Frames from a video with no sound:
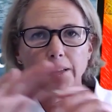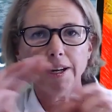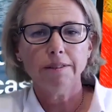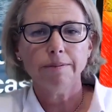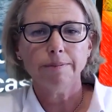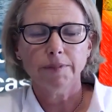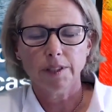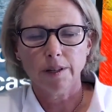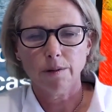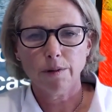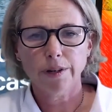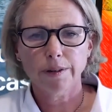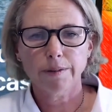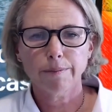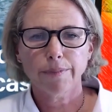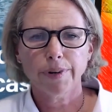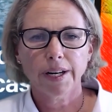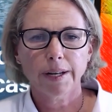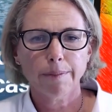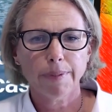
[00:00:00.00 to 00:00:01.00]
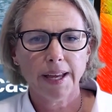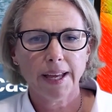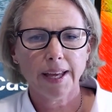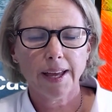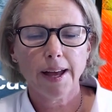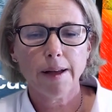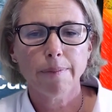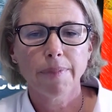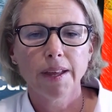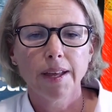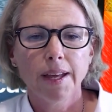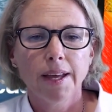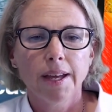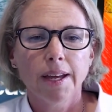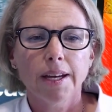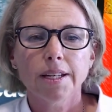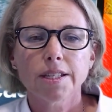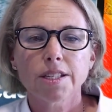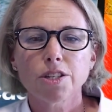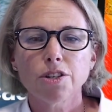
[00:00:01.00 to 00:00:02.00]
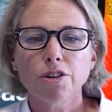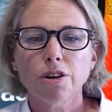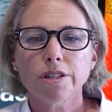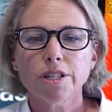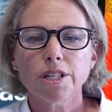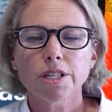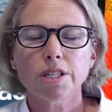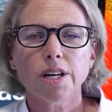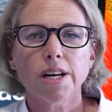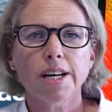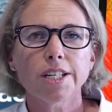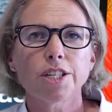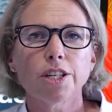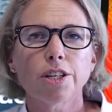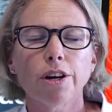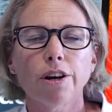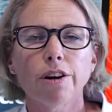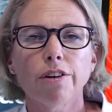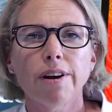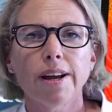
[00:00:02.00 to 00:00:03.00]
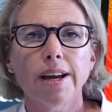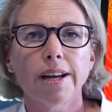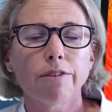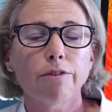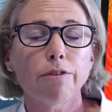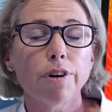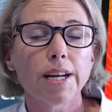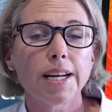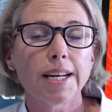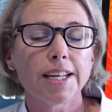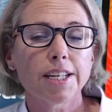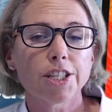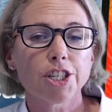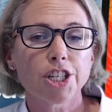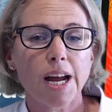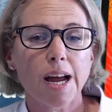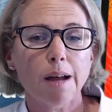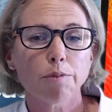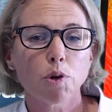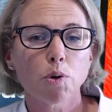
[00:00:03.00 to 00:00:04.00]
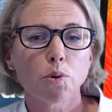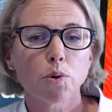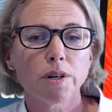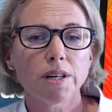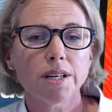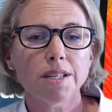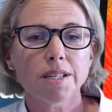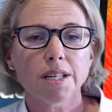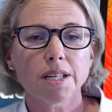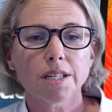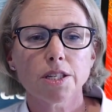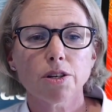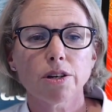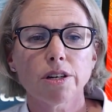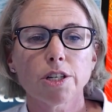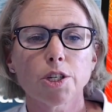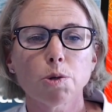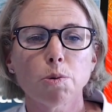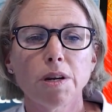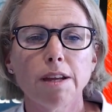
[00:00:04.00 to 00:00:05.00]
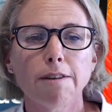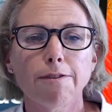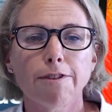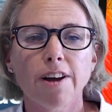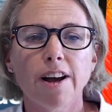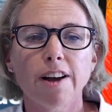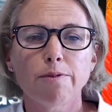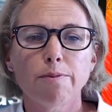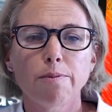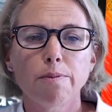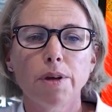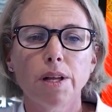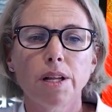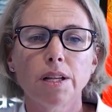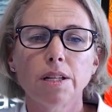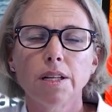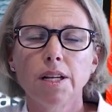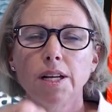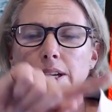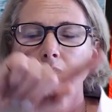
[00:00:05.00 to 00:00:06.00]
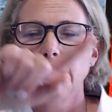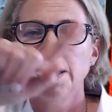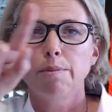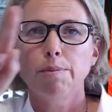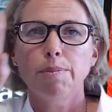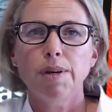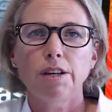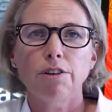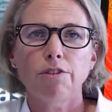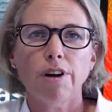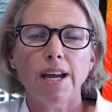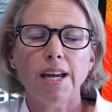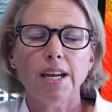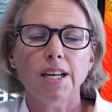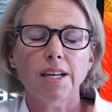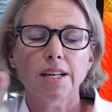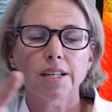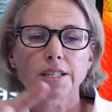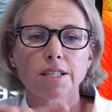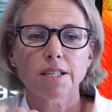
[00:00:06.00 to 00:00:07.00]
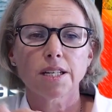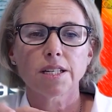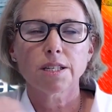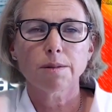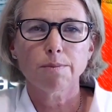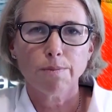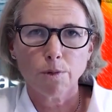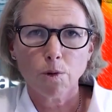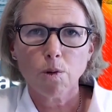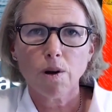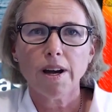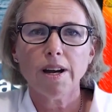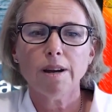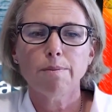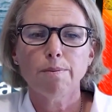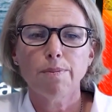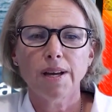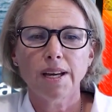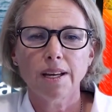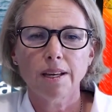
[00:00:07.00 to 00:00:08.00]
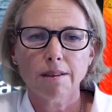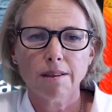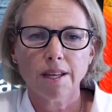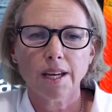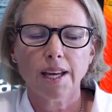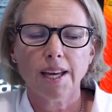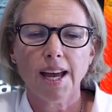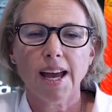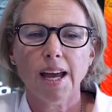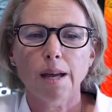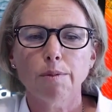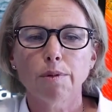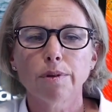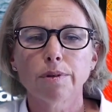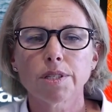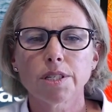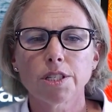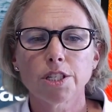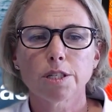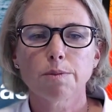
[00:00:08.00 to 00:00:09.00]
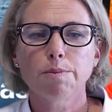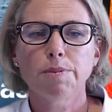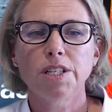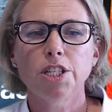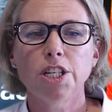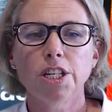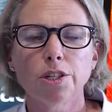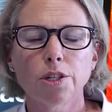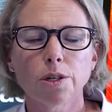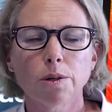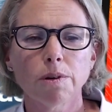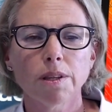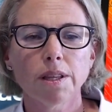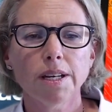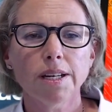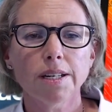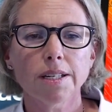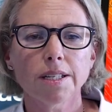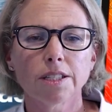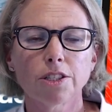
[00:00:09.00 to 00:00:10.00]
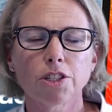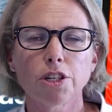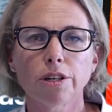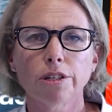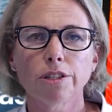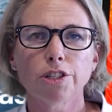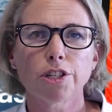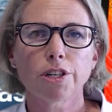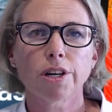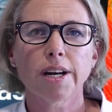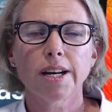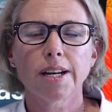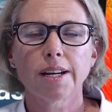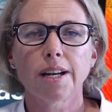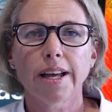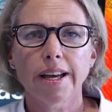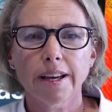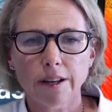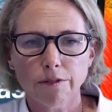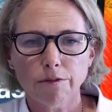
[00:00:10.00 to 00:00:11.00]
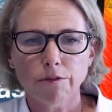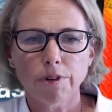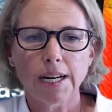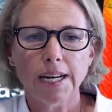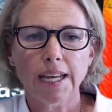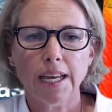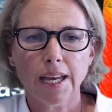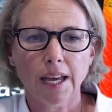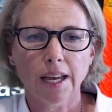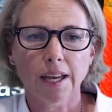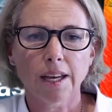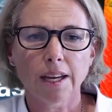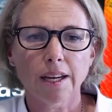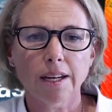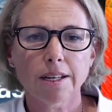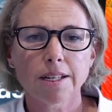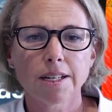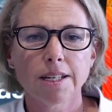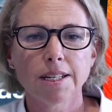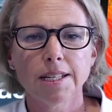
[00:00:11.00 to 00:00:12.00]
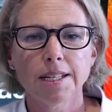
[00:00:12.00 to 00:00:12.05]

one, I won't bring it back up, it's not designed to go around really sharp corners. It's got a 25 mil bend radius. It's quite a big, thick cable, so just be gentle with it and don't try to really kink it.